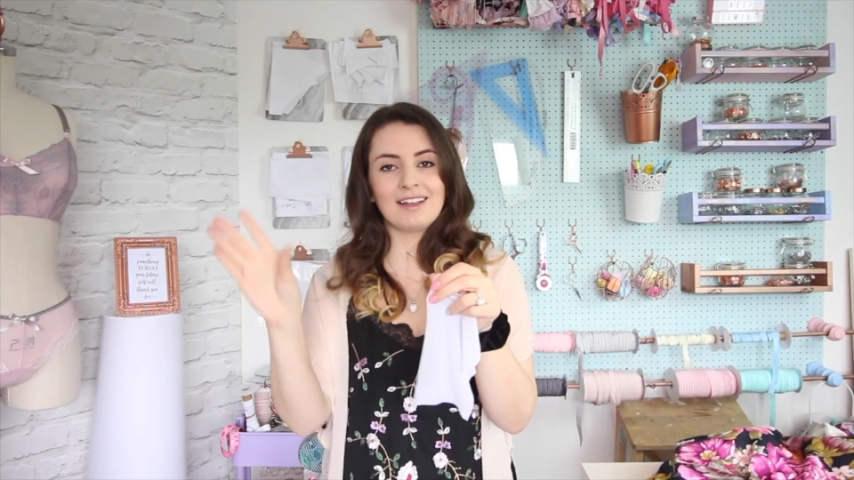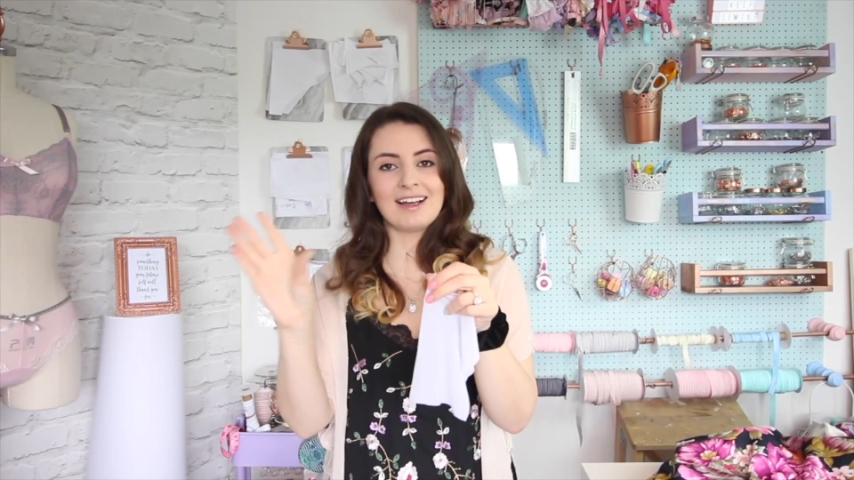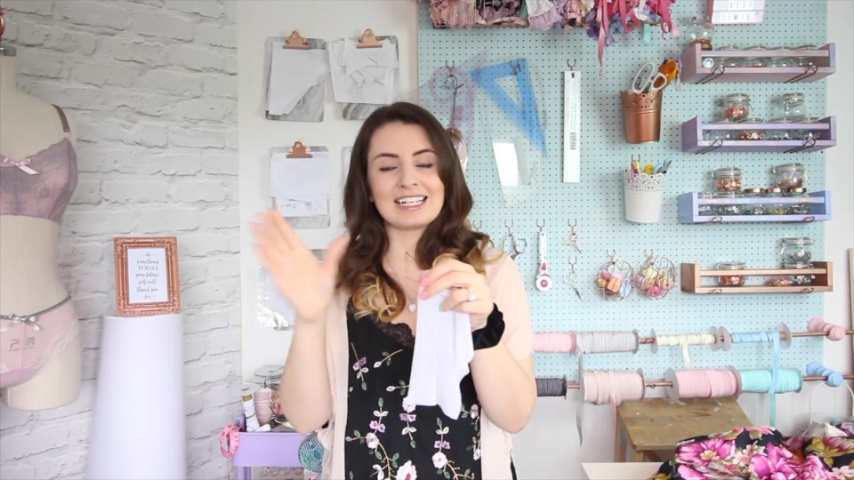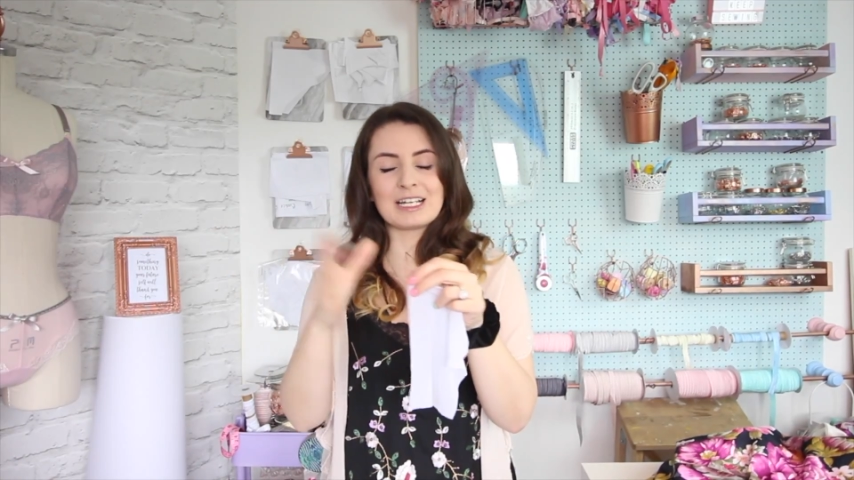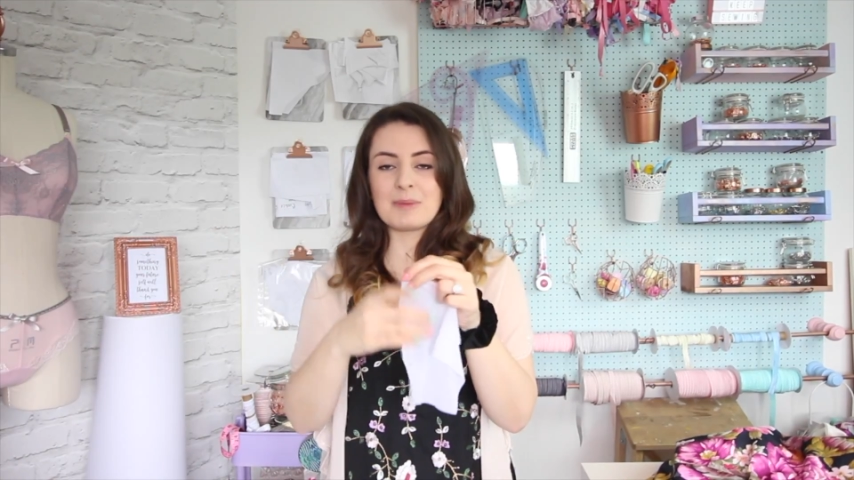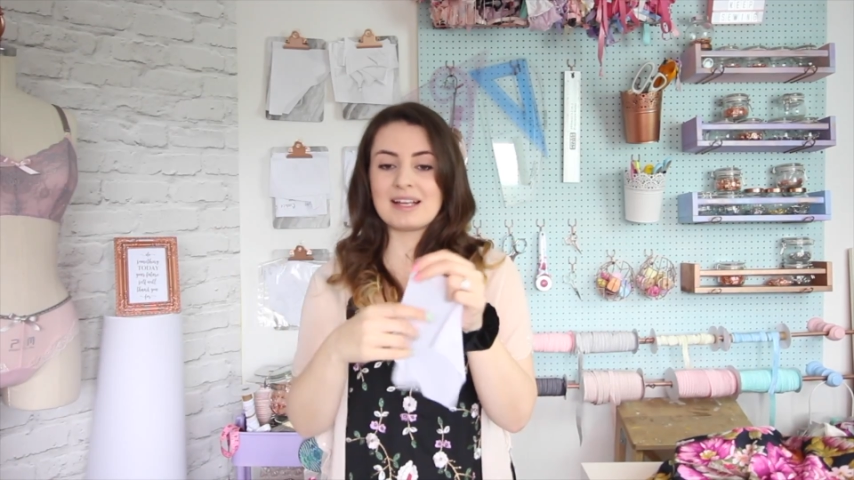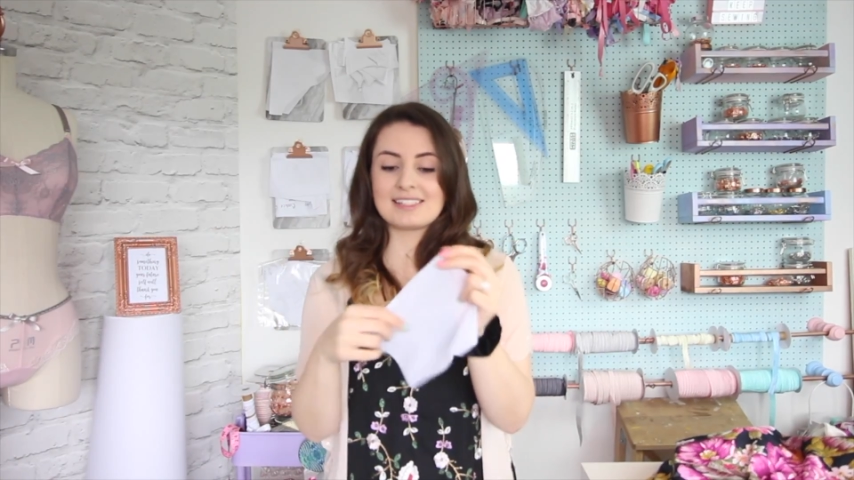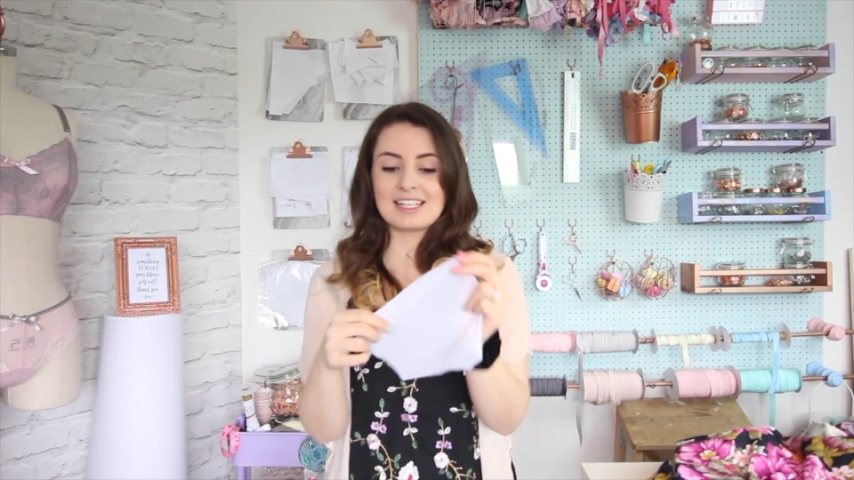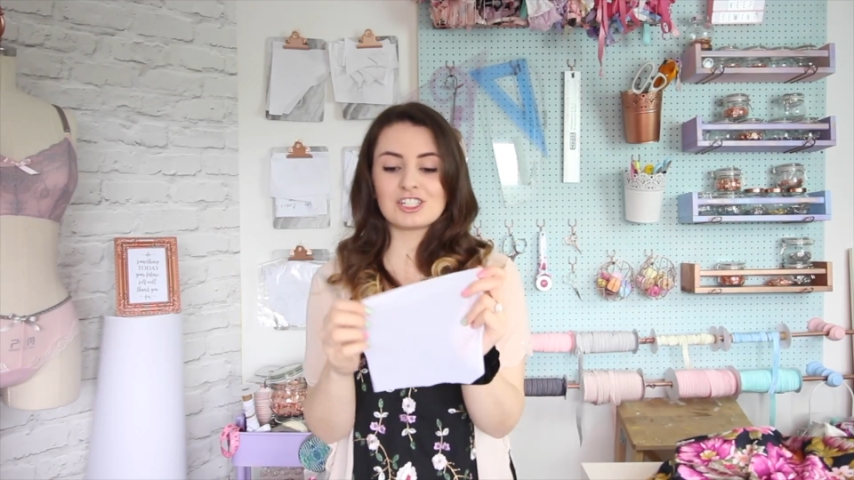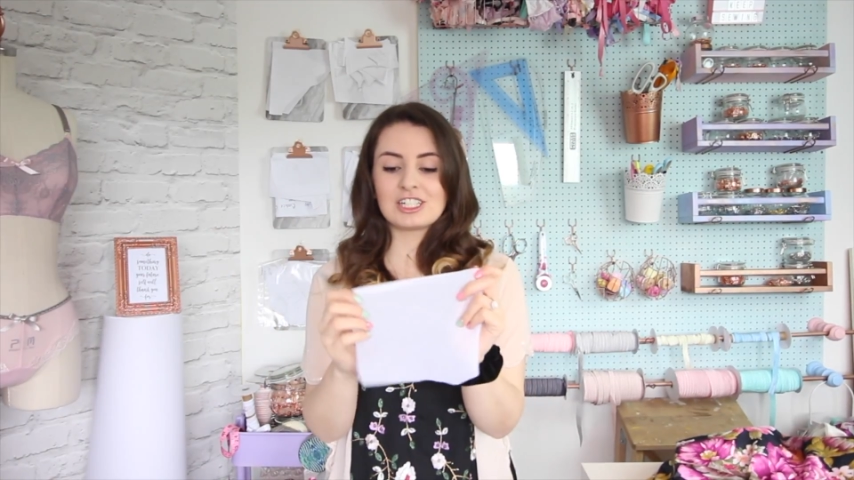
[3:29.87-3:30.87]
lining, but
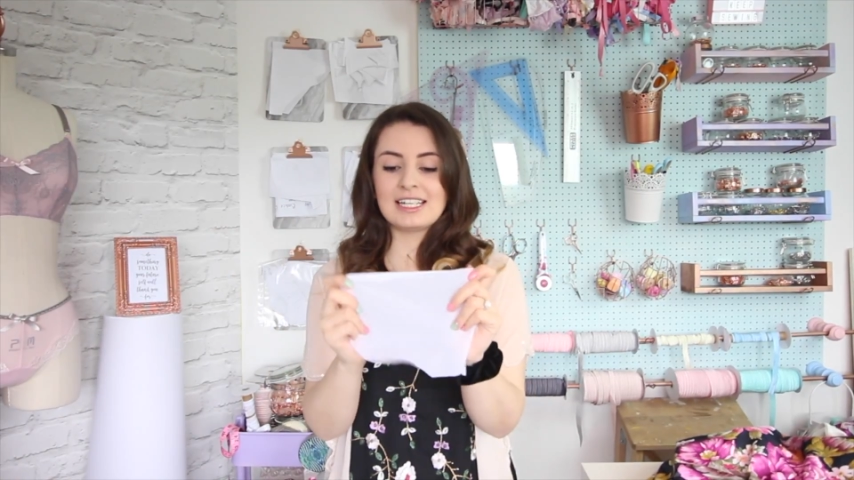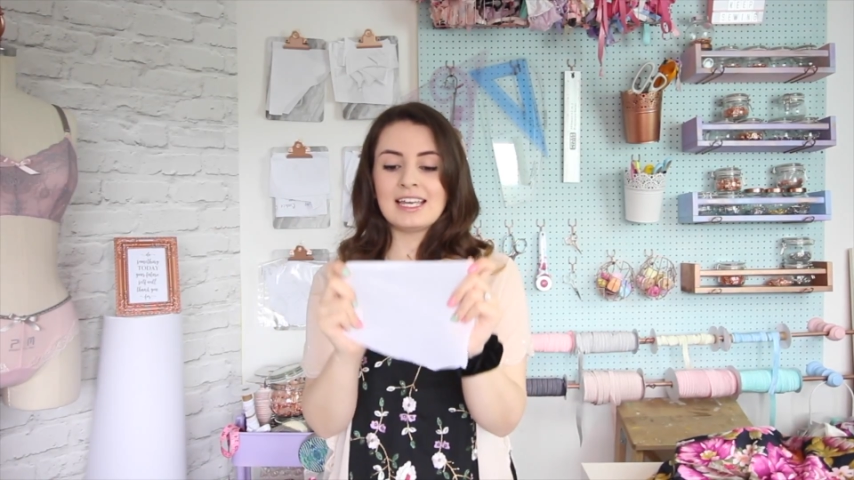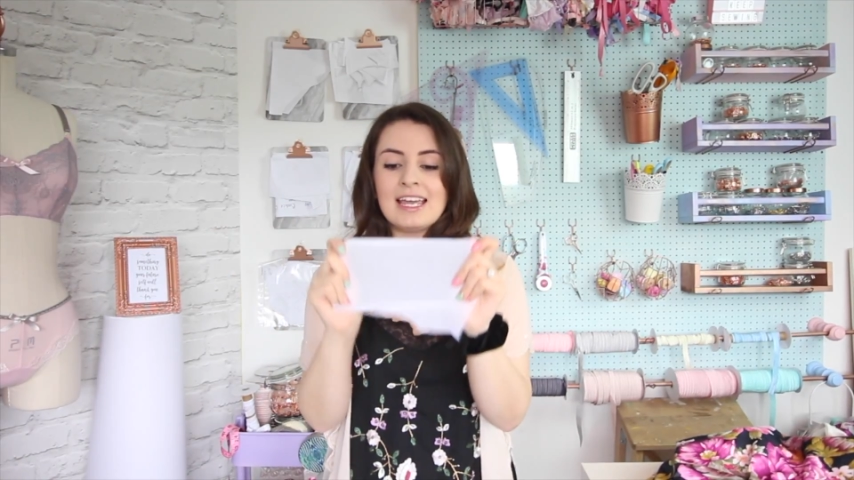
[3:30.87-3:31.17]
essentially